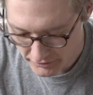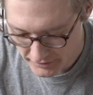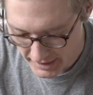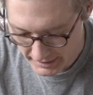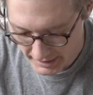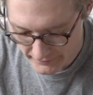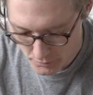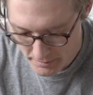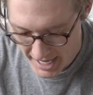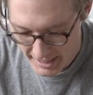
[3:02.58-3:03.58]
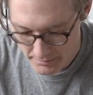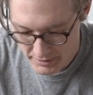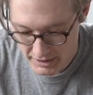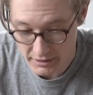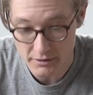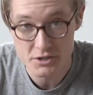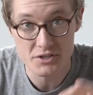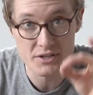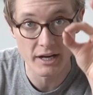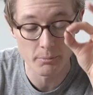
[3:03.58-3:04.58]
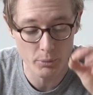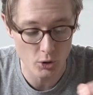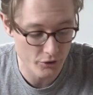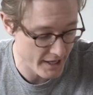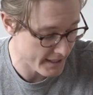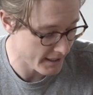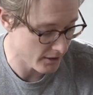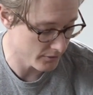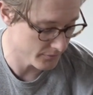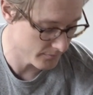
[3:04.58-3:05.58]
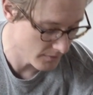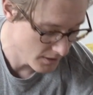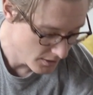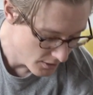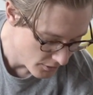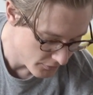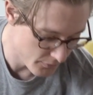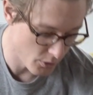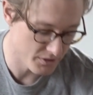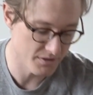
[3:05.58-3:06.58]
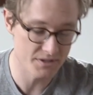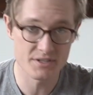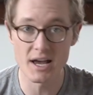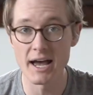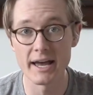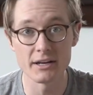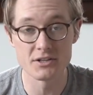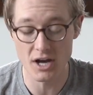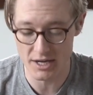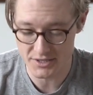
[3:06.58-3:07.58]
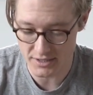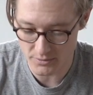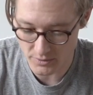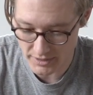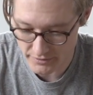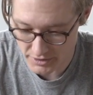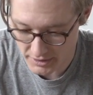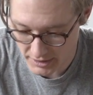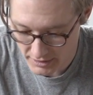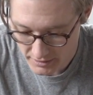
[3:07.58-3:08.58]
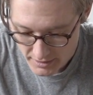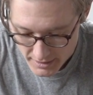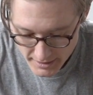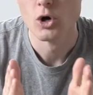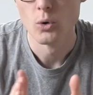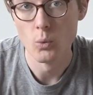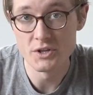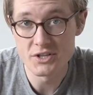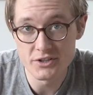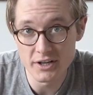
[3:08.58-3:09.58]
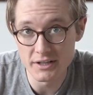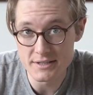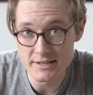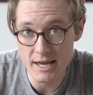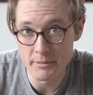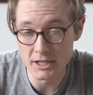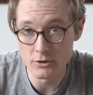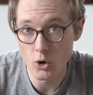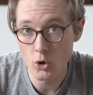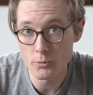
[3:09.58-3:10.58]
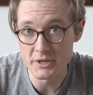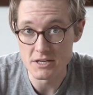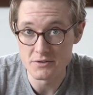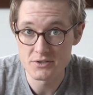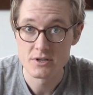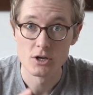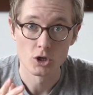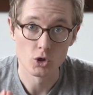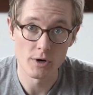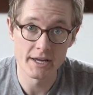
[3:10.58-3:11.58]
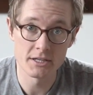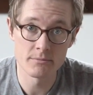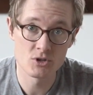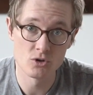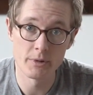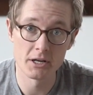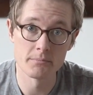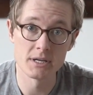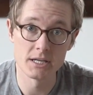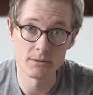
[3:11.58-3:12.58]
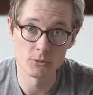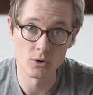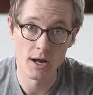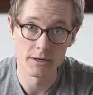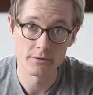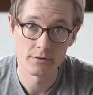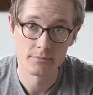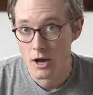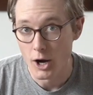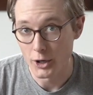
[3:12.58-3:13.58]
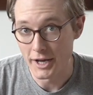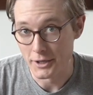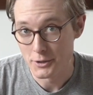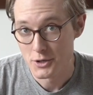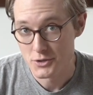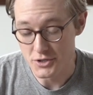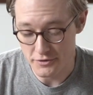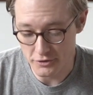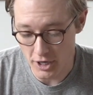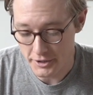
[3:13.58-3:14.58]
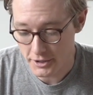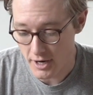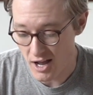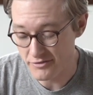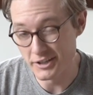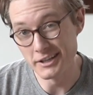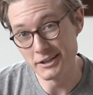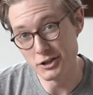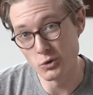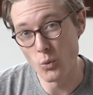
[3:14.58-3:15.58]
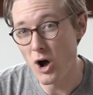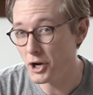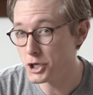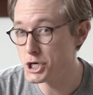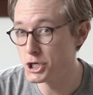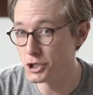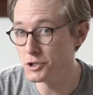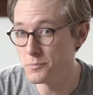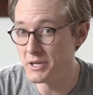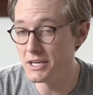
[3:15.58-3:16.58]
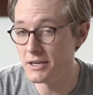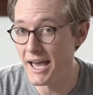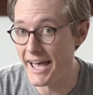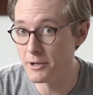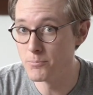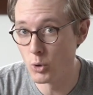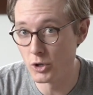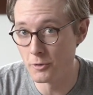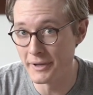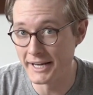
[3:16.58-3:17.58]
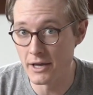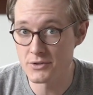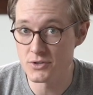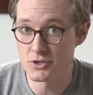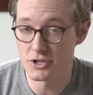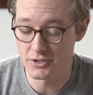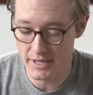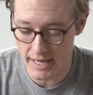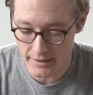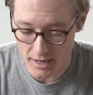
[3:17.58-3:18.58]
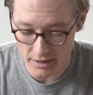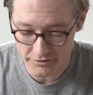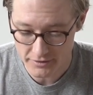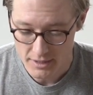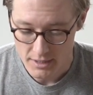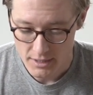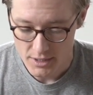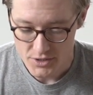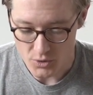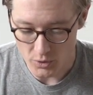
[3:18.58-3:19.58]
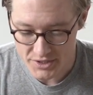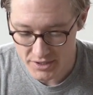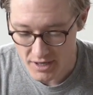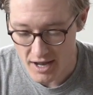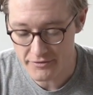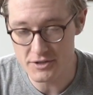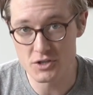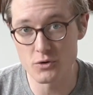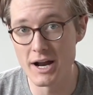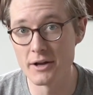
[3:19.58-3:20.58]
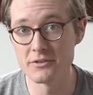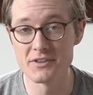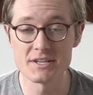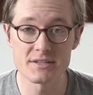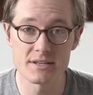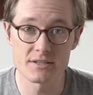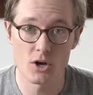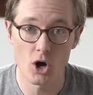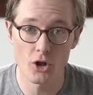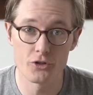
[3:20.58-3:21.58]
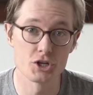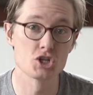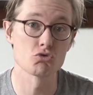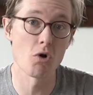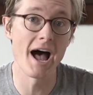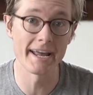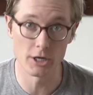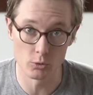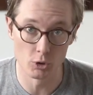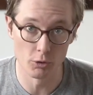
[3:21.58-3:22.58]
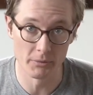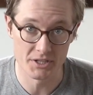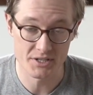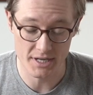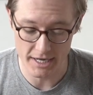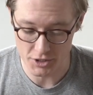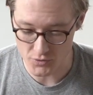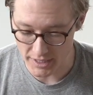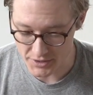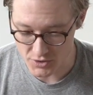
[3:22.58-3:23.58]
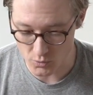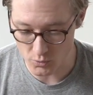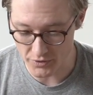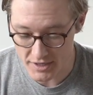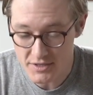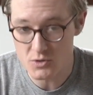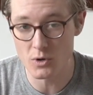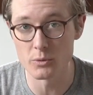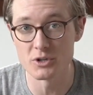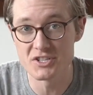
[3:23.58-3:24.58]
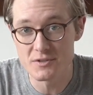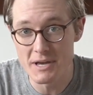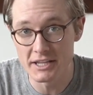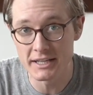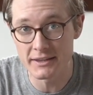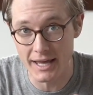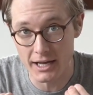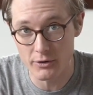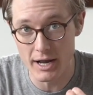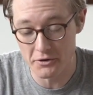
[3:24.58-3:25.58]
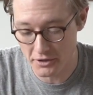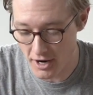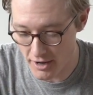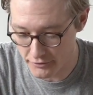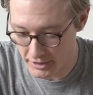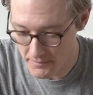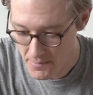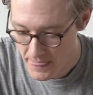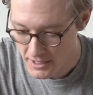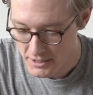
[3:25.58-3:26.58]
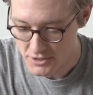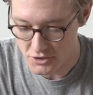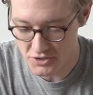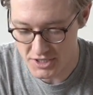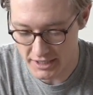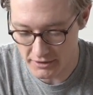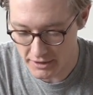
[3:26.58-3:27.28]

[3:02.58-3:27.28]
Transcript: to find kind of a bad bean, and just kind of pull that out and throw it to the side, toss it, whatever you need. Once you're done examining the whole beans, grind them to about a medium grind. All right, so you've ground your coffee. Your water should be at a boil by now, so turn that off. So once the coffee is ground, this is called the dry aroma stage, right? So this is where we're smelling that ground coffee. So just take your